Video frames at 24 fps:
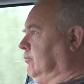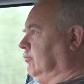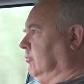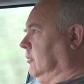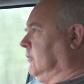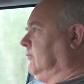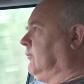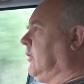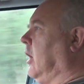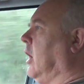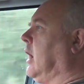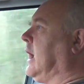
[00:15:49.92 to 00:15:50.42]

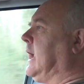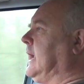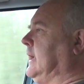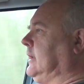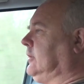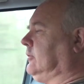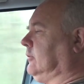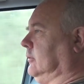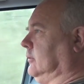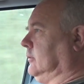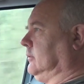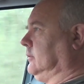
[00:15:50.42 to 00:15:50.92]

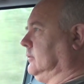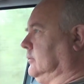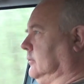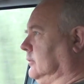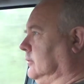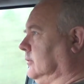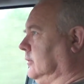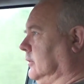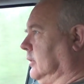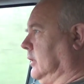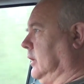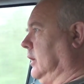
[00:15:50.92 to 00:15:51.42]
provide
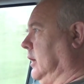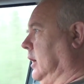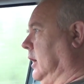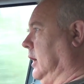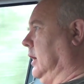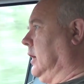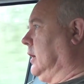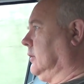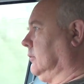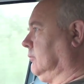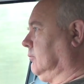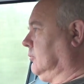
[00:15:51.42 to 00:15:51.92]

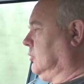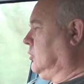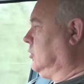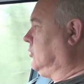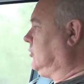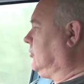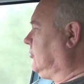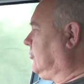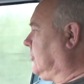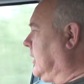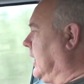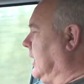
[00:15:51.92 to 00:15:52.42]

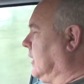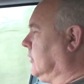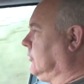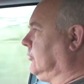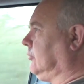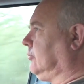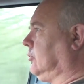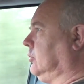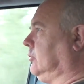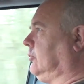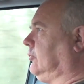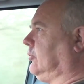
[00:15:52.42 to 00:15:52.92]
good
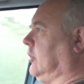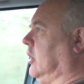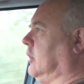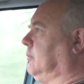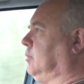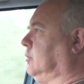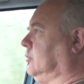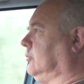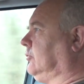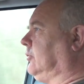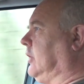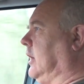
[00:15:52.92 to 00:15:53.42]
sounds, good
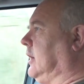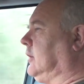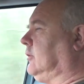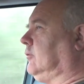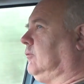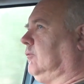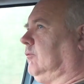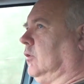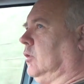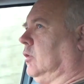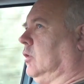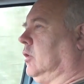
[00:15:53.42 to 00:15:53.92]
sample sets
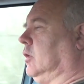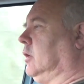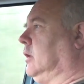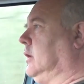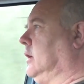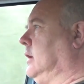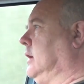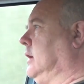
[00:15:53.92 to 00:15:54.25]
for